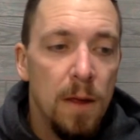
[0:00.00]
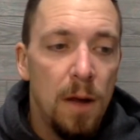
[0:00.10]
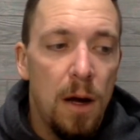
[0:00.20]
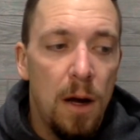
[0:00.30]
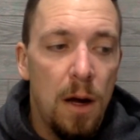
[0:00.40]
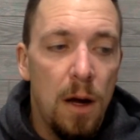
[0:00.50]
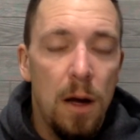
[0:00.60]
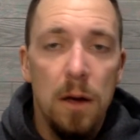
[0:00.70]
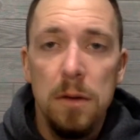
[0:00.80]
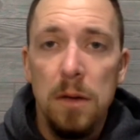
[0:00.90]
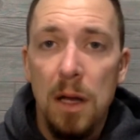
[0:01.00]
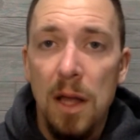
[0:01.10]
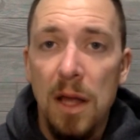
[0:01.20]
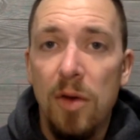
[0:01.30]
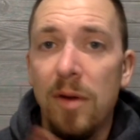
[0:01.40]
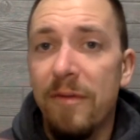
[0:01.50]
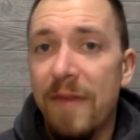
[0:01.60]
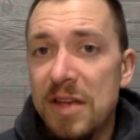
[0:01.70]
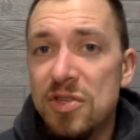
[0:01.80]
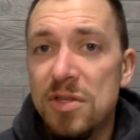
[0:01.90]
uh, I like your
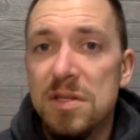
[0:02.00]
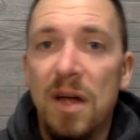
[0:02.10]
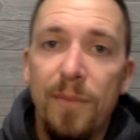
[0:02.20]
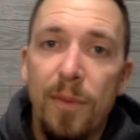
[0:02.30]
innovation stuff,